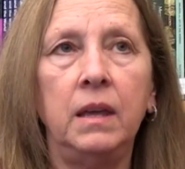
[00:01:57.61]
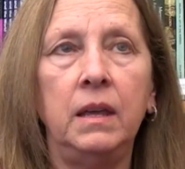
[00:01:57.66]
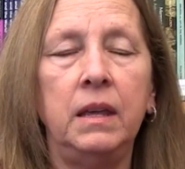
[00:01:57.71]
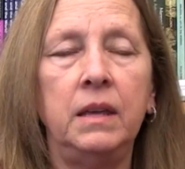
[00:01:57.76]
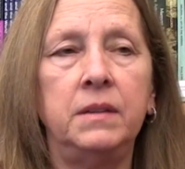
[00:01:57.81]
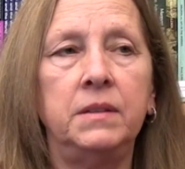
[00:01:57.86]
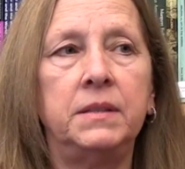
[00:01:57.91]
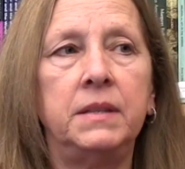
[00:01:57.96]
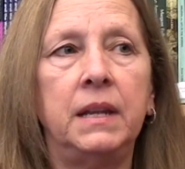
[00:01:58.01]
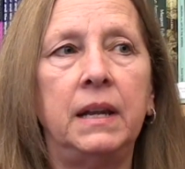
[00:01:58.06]

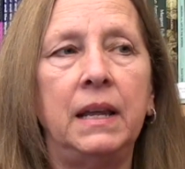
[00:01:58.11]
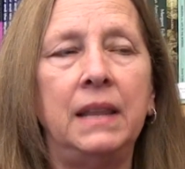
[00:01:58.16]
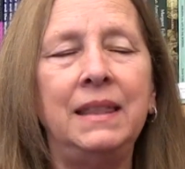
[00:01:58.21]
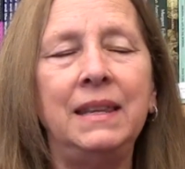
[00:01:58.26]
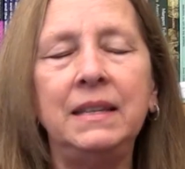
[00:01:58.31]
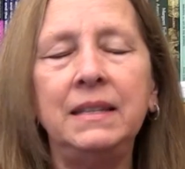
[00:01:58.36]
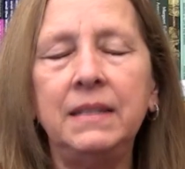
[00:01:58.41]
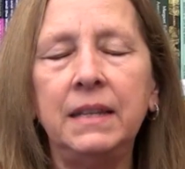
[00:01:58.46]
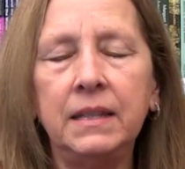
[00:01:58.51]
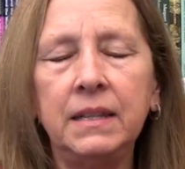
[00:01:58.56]
is that I
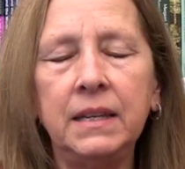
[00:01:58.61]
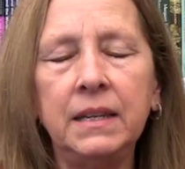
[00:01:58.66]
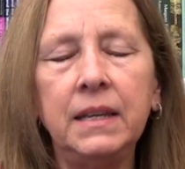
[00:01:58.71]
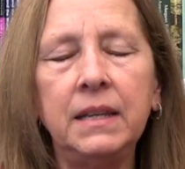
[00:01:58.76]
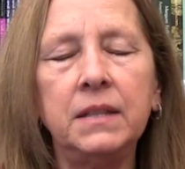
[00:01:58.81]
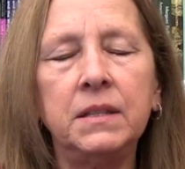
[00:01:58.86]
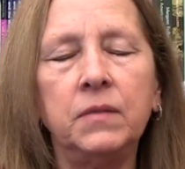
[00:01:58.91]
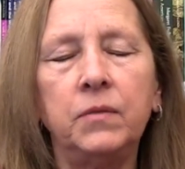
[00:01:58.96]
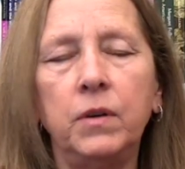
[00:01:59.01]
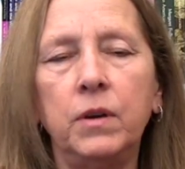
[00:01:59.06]
think
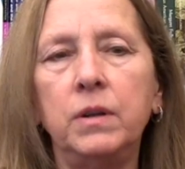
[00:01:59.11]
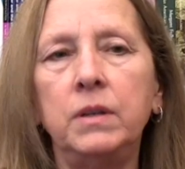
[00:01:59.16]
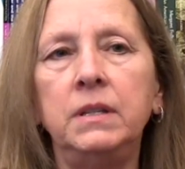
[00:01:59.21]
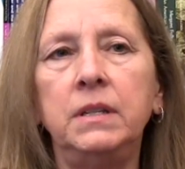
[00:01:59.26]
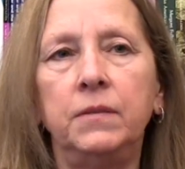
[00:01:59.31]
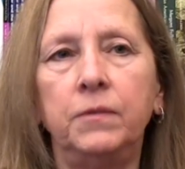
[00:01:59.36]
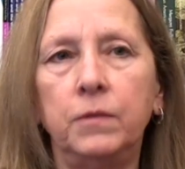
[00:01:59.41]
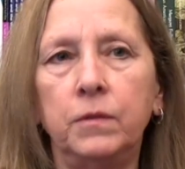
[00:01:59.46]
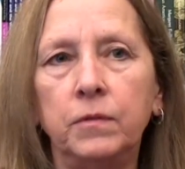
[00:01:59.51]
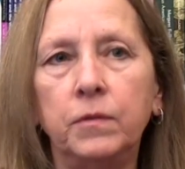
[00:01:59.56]
dignity is very
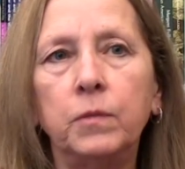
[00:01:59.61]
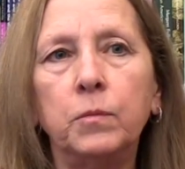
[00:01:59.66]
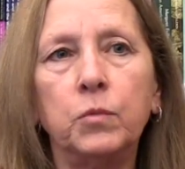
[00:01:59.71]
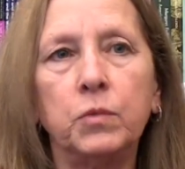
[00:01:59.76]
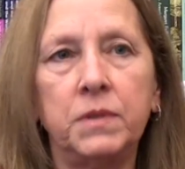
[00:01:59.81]
different from